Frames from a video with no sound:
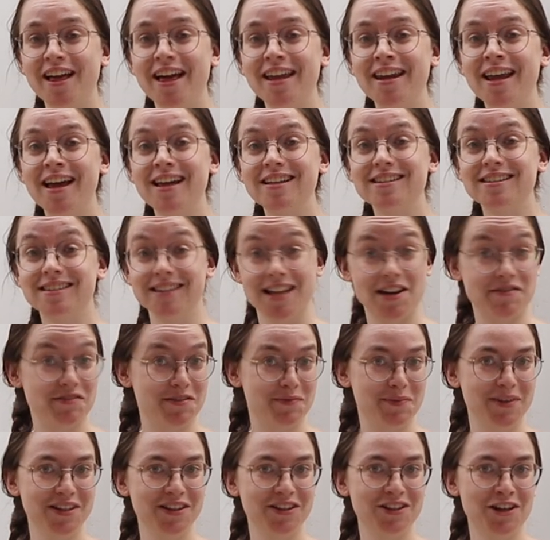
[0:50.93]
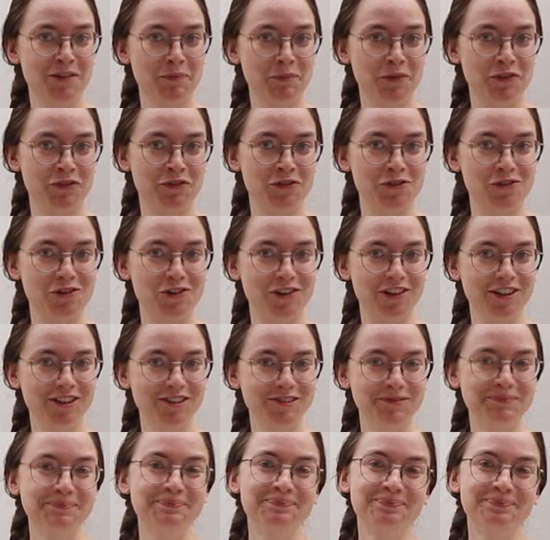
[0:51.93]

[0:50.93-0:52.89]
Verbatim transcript: and has never been done before.